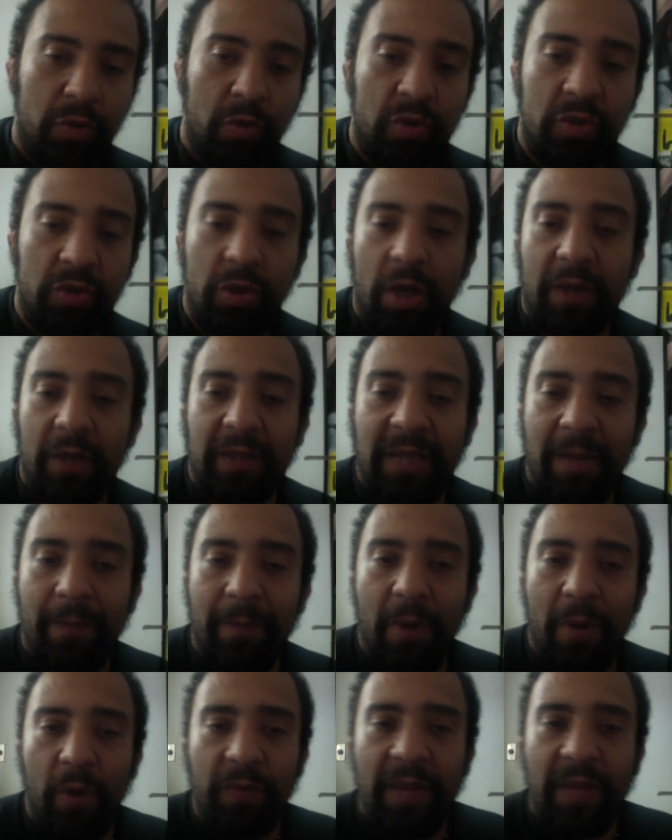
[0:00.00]
it's mm-hmm. not
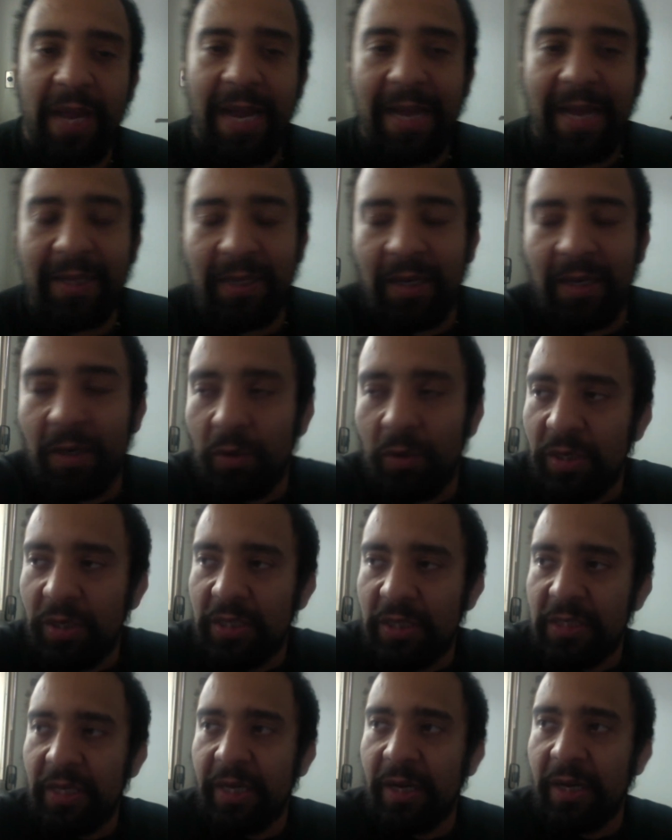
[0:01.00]
about that, you know. And
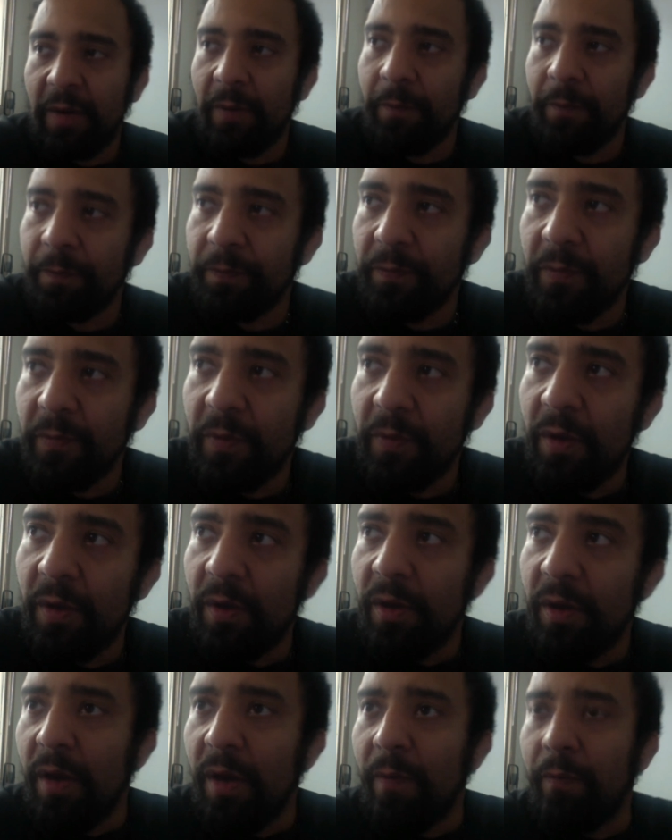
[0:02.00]
that's like a,
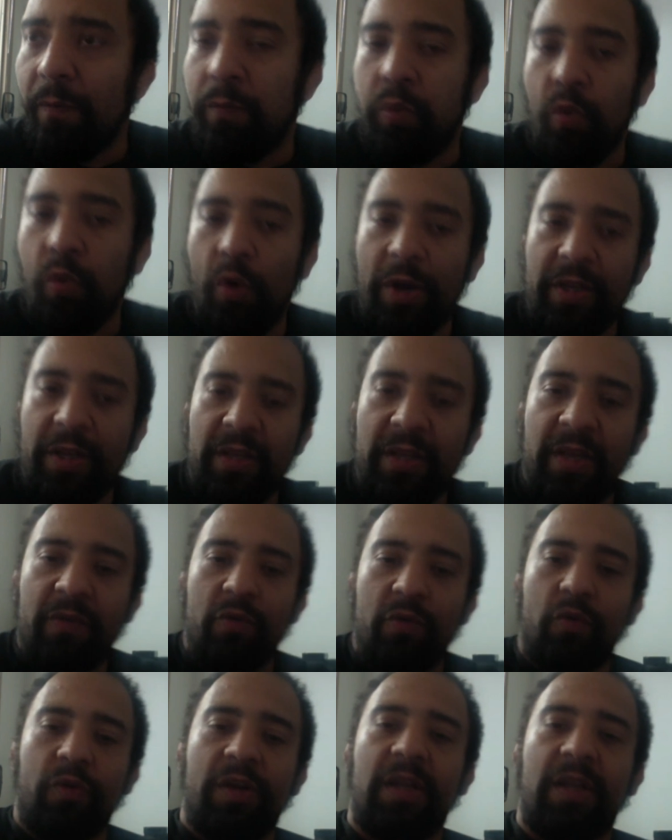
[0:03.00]
a, point that
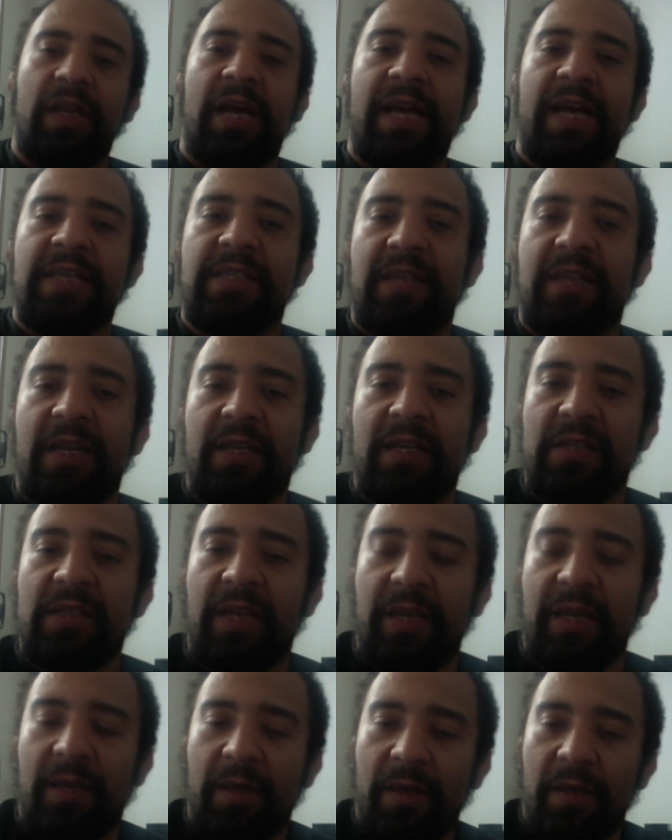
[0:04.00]
you realize that is
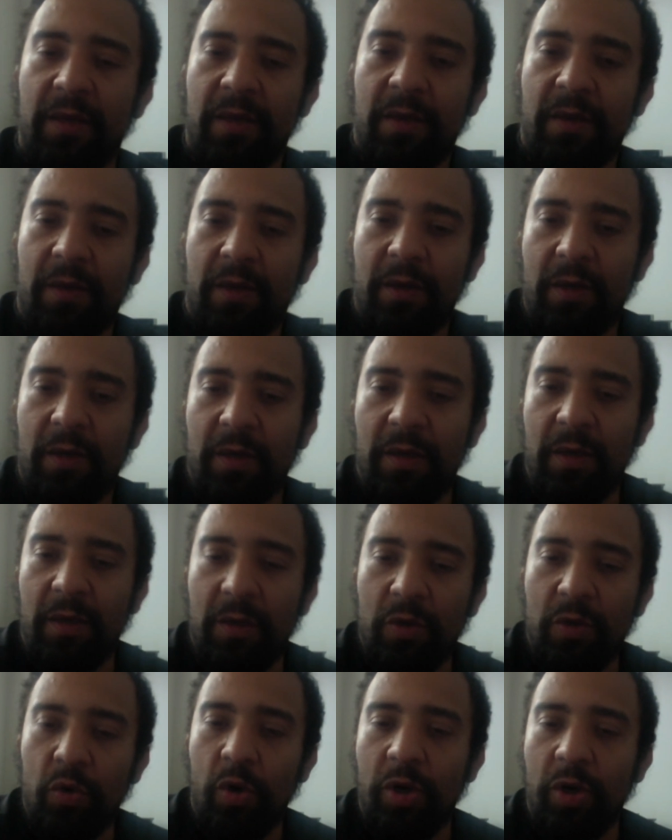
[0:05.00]
like
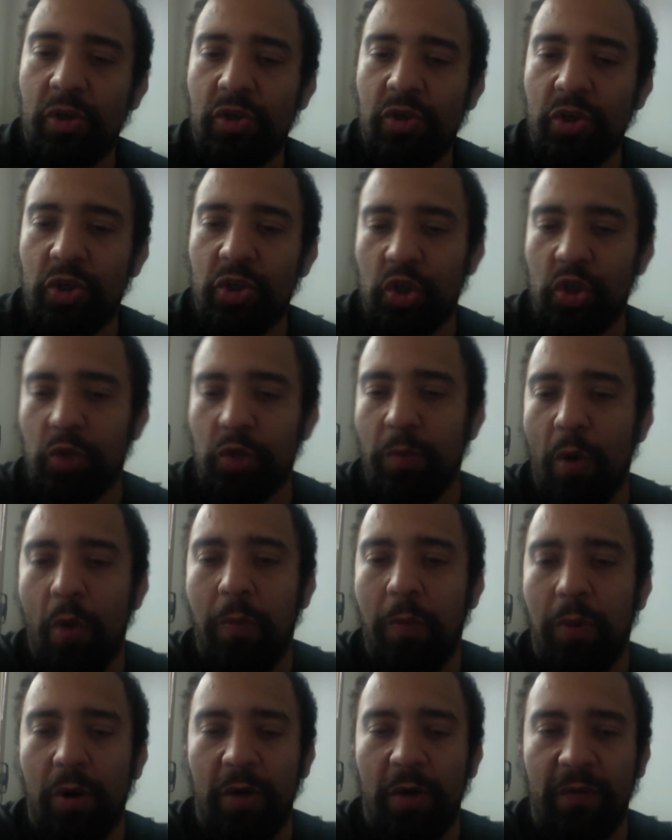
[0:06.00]
you are just a small
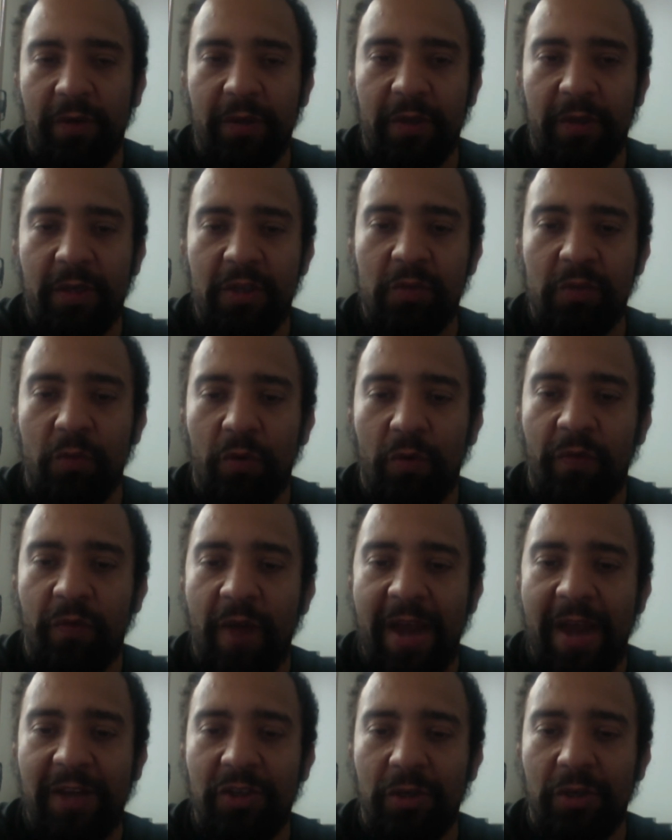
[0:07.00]
part of it. It's small yeah.
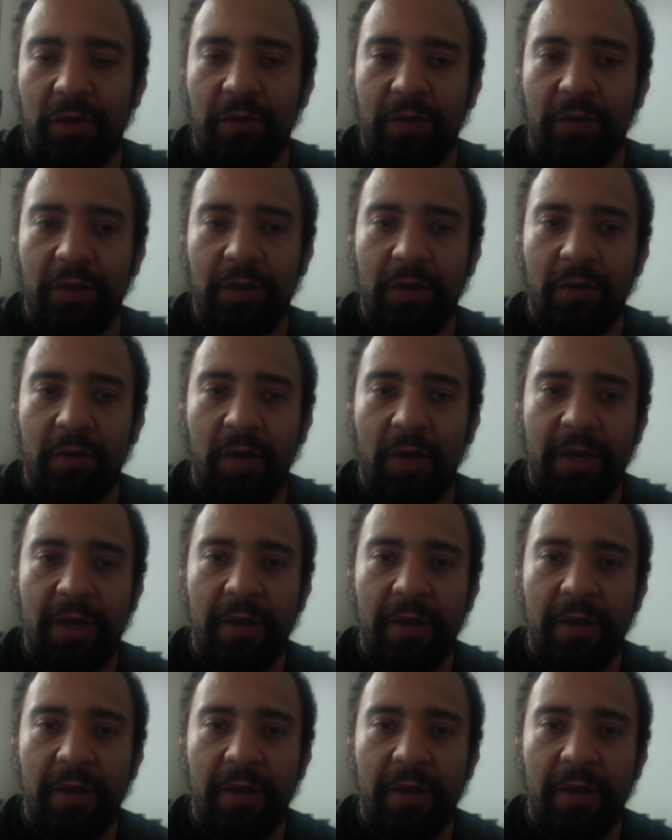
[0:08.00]
fraction of it, right?